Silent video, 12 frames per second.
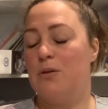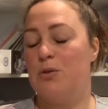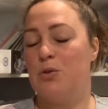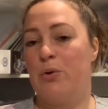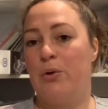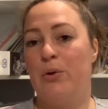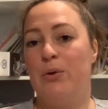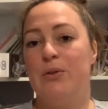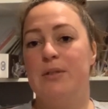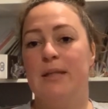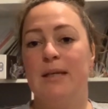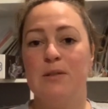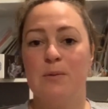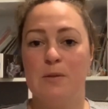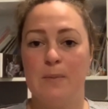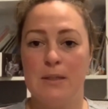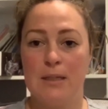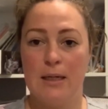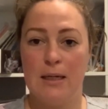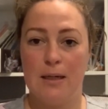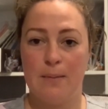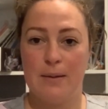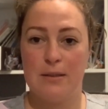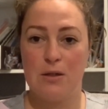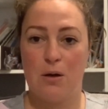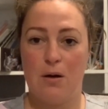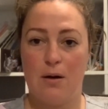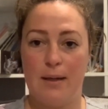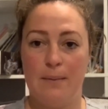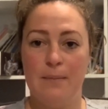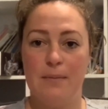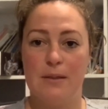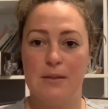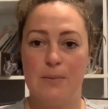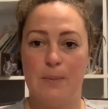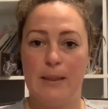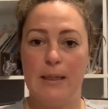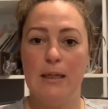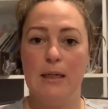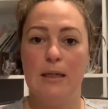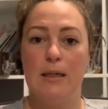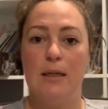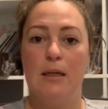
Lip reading: So that's what's been taking up my time this week.